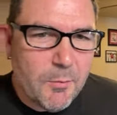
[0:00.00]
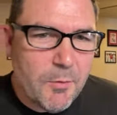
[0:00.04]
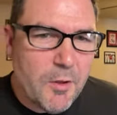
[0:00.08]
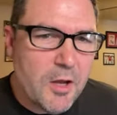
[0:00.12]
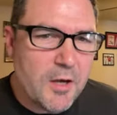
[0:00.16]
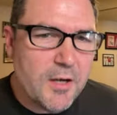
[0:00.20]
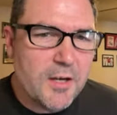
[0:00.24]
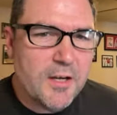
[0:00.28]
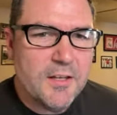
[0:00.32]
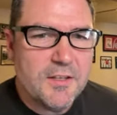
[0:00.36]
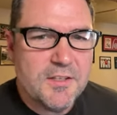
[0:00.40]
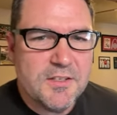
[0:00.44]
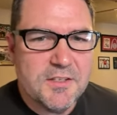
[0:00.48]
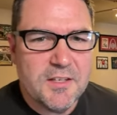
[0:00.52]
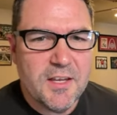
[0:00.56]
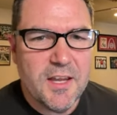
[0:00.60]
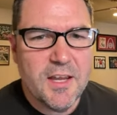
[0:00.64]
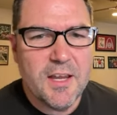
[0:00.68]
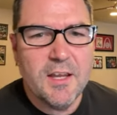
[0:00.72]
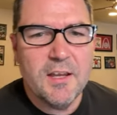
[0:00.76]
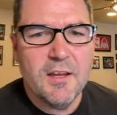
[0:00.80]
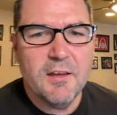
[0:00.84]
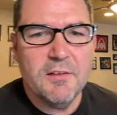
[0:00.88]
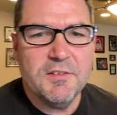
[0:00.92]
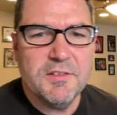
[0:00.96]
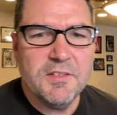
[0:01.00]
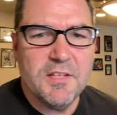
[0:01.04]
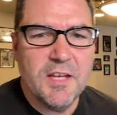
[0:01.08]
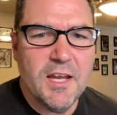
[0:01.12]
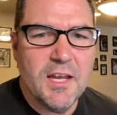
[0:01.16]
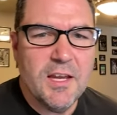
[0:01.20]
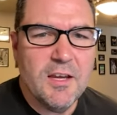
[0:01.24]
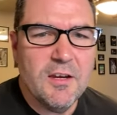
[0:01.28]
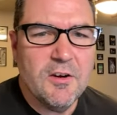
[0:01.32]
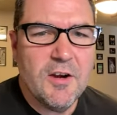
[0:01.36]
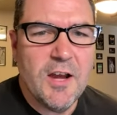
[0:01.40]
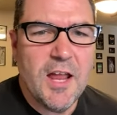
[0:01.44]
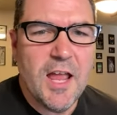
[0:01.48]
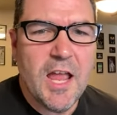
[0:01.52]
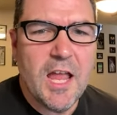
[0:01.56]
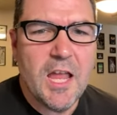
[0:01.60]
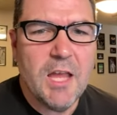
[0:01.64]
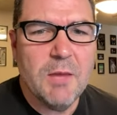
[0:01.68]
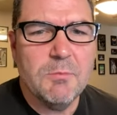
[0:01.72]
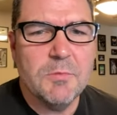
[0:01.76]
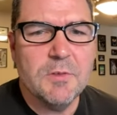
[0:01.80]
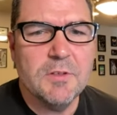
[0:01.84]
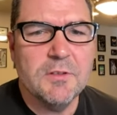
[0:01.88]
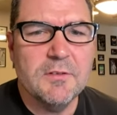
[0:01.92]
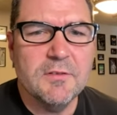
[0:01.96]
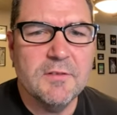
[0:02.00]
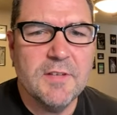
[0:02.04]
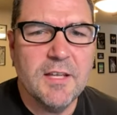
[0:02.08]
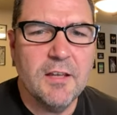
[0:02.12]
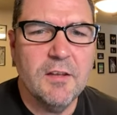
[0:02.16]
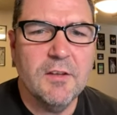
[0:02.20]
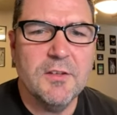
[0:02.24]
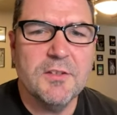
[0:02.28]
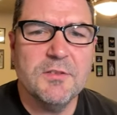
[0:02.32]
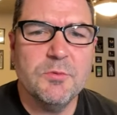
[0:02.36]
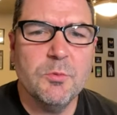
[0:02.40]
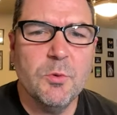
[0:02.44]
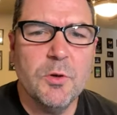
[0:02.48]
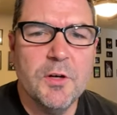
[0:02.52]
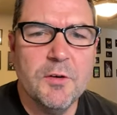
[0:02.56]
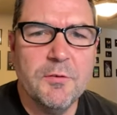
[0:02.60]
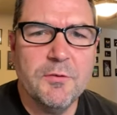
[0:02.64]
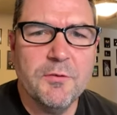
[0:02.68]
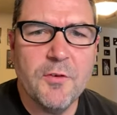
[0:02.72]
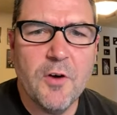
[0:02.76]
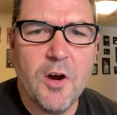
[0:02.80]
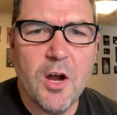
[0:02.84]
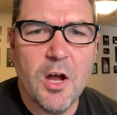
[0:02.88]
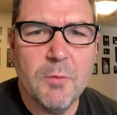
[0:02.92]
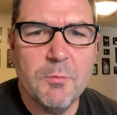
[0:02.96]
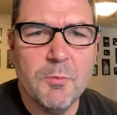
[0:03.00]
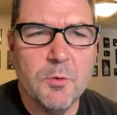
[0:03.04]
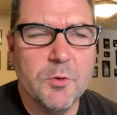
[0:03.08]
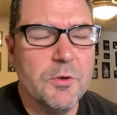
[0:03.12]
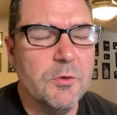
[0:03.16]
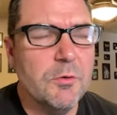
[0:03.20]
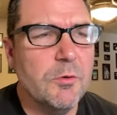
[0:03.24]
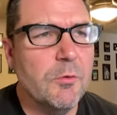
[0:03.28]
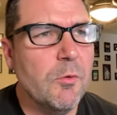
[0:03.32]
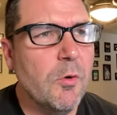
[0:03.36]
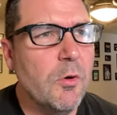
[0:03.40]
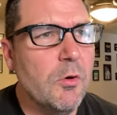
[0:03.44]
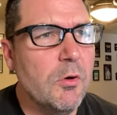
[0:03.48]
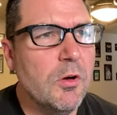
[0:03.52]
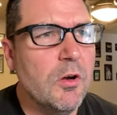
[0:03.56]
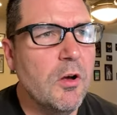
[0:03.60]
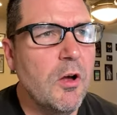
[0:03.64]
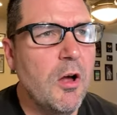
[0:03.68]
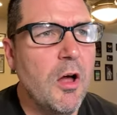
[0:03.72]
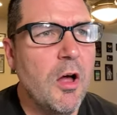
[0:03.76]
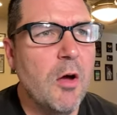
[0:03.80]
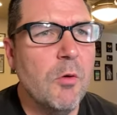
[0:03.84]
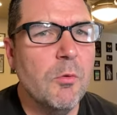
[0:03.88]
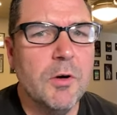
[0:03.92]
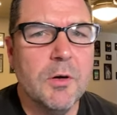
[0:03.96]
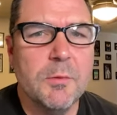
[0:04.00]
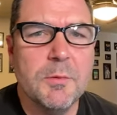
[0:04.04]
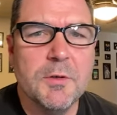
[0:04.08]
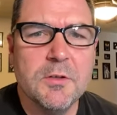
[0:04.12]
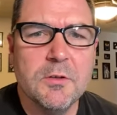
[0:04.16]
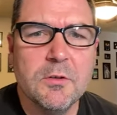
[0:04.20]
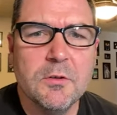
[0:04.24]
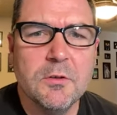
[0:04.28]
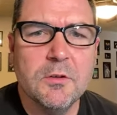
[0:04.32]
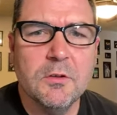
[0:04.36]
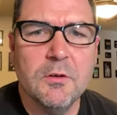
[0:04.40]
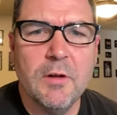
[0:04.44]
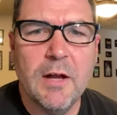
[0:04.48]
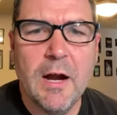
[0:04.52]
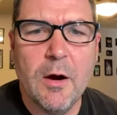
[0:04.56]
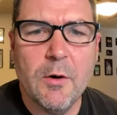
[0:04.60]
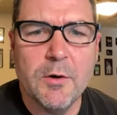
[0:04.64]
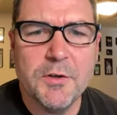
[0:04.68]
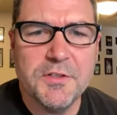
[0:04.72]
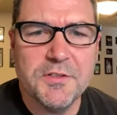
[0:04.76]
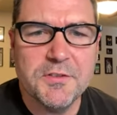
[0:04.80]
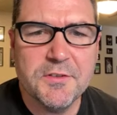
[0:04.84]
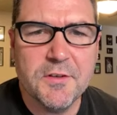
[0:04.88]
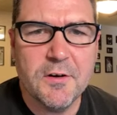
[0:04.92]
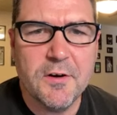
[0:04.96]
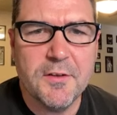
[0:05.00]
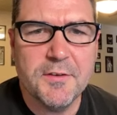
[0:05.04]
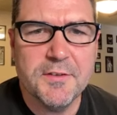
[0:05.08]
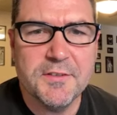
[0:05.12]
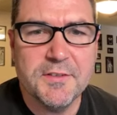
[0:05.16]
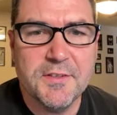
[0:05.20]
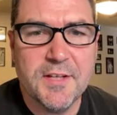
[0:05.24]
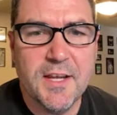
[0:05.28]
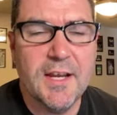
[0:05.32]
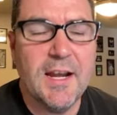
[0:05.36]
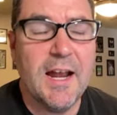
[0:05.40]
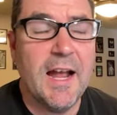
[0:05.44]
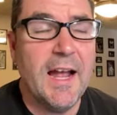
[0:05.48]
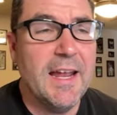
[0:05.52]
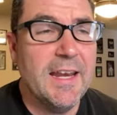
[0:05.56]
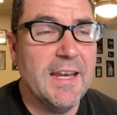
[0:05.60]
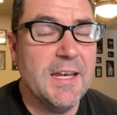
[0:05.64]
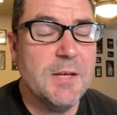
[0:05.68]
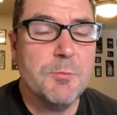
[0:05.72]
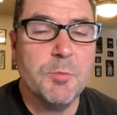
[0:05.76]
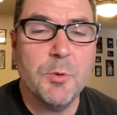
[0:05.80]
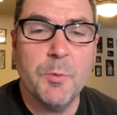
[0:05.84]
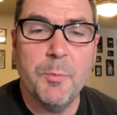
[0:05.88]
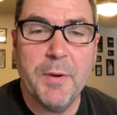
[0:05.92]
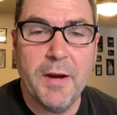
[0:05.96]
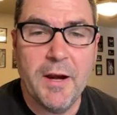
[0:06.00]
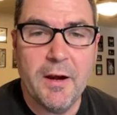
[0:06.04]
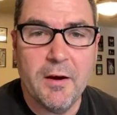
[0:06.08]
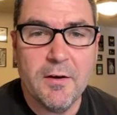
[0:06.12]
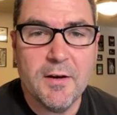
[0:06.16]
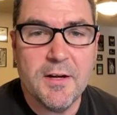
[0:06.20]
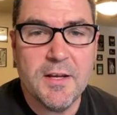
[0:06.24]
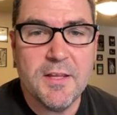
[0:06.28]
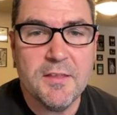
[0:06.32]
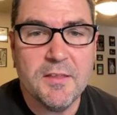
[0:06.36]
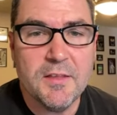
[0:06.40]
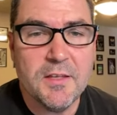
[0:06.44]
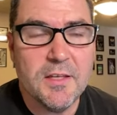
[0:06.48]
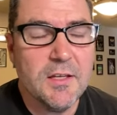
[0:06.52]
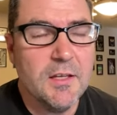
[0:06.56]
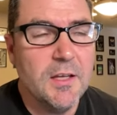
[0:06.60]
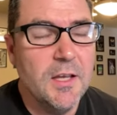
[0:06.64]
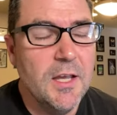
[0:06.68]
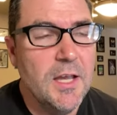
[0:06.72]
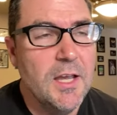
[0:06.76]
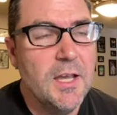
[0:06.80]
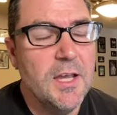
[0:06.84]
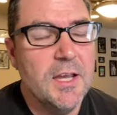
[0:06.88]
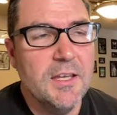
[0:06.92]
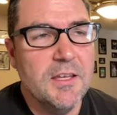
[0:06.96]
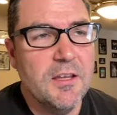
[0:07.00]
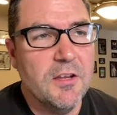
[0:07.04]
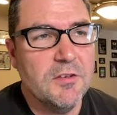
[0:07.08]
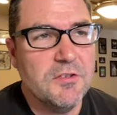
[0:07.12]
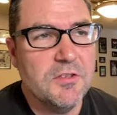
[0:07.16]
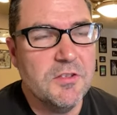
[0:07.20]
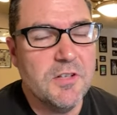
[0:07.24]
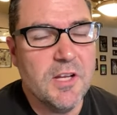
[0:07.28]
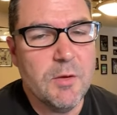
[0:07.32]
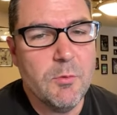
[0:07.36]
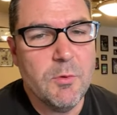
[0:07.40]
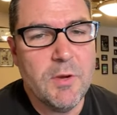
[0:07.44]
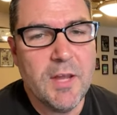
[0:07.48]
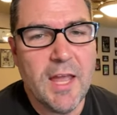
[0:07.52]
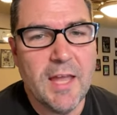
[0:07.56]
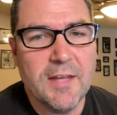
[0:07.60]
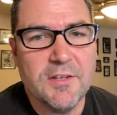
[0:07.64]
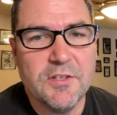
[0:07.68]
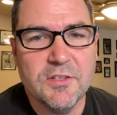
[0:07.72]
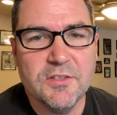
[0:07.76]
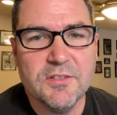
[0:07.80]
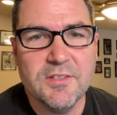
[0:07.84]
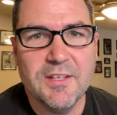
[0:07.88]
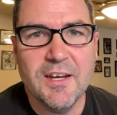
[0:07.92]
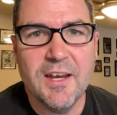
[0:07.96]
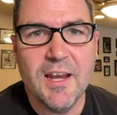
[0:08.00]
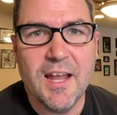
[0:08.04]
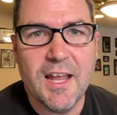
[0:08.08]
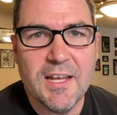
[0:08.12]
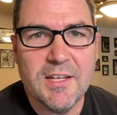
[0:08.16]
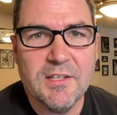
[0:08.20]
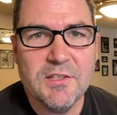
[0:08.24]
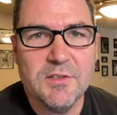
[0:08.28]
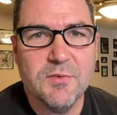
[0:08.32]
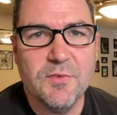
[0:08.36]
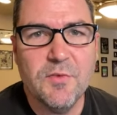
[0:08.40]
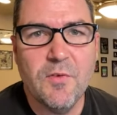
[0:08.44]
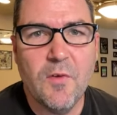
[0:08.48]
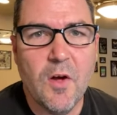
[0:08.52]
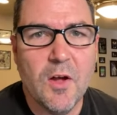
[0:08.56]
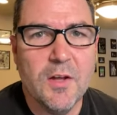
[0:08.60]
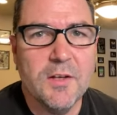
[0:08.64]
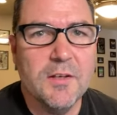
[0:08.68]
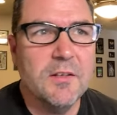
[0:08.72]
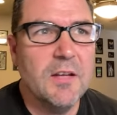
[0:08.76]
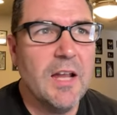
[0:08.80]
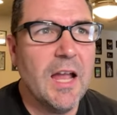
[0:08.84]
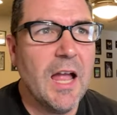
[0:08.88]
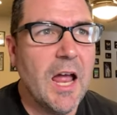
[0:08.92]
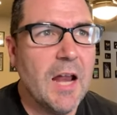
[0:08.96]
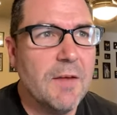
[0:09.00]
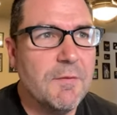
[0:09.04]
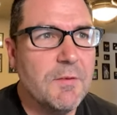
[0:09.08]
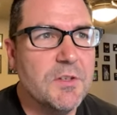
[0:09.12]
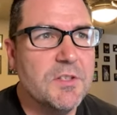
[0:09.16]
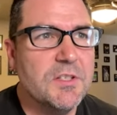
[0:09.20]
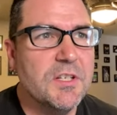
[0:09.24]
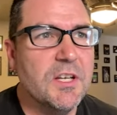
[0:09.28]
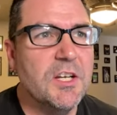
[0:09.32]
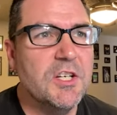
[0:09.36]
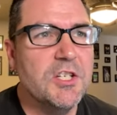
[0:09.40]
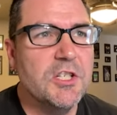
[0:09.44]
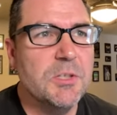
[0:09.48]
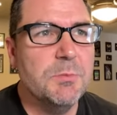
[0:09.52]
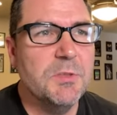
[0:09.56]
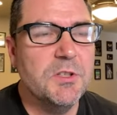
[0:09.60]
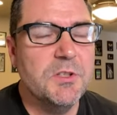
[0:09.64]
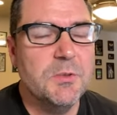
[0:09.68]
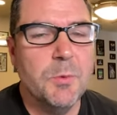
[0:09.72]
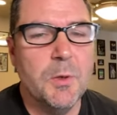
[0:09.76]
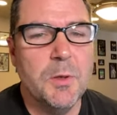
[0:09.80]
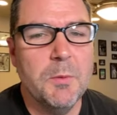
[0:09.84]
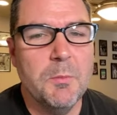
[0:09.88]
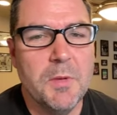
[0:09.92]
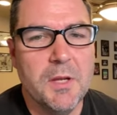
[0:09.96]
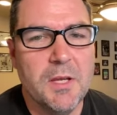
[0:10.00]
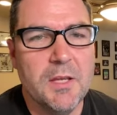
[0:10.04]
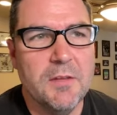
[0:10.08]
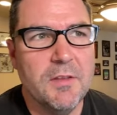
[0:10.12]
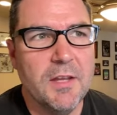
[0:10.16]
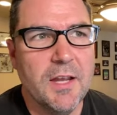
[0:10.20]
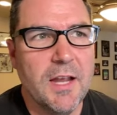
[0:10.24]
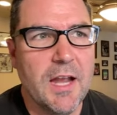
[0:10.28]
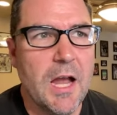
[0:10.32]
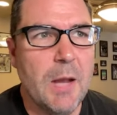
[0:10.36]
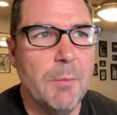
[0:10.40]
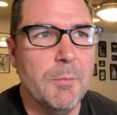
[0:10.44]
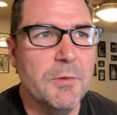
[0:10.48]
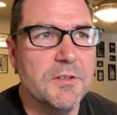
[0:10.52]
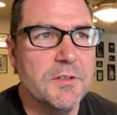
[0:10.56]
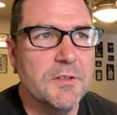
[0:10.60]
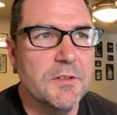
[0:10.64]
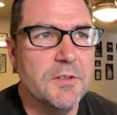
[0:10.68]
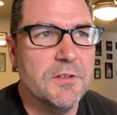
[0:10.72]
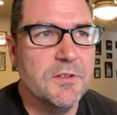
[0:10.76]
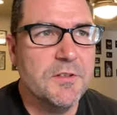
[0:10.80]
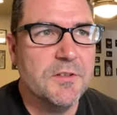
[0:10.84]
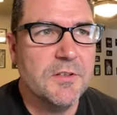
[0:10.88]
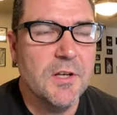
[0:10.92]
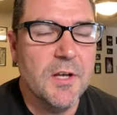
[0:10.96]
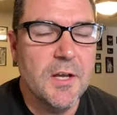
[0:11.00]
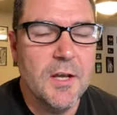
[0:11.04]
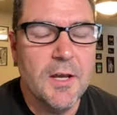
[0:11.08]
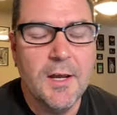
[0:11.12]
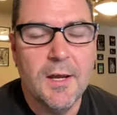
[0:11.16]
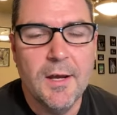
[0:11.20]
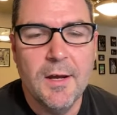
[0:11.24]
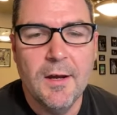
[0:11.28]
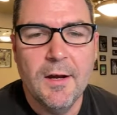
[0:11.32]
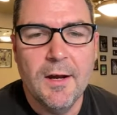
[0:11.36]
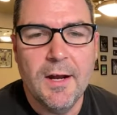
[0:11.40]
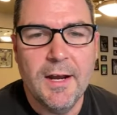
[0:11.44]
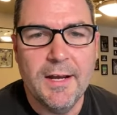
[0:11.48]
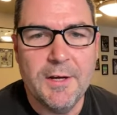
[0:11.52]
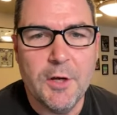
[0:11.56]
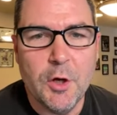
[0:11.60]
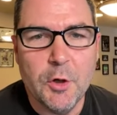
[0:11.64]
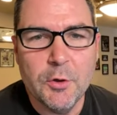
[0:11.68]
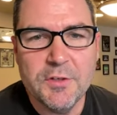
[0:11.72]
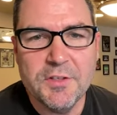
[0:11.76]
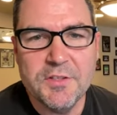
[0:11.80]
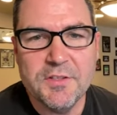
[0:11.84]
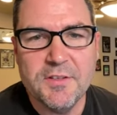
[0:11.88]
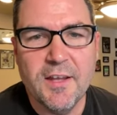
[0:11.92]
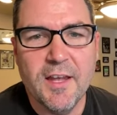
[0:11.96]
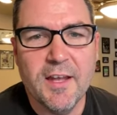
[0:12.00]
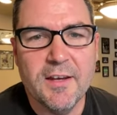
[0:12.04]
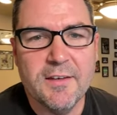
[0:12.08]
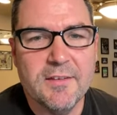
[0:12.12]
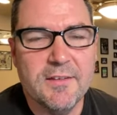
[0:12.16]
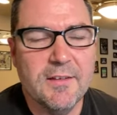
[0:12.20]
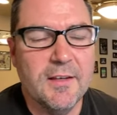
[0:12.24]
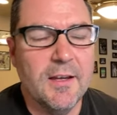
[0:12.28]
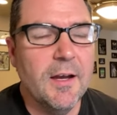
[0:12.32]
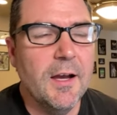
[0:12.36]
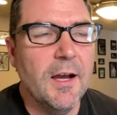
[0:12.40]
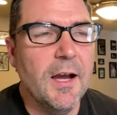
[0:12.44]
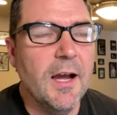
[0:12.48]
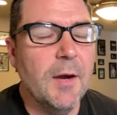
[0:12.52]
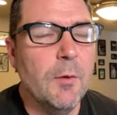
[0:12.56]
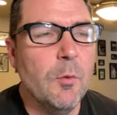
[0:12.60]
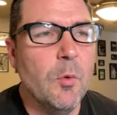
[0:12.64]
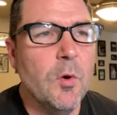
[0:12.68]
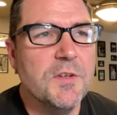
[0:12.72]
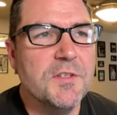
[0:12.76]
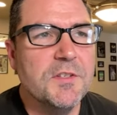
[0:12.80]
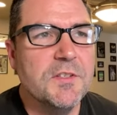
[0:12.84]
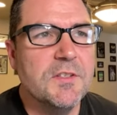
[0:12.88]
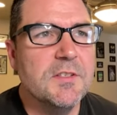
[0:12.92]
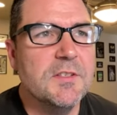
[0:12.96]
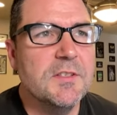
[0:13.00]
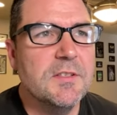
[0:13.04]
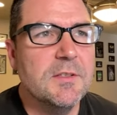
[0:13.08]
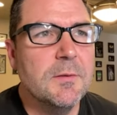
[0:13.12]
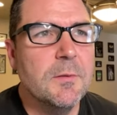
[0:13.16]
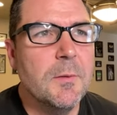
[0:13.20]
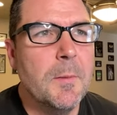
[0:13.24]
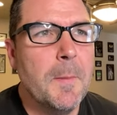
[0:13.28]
on in and say your name and tell us where you're from. We're doing roll call. We're going to be doing a little Howard Stern on this date. I didn't prepare anything. Yesterday, we had just a nice, fun conversation between me and the commenters. I noticed that I was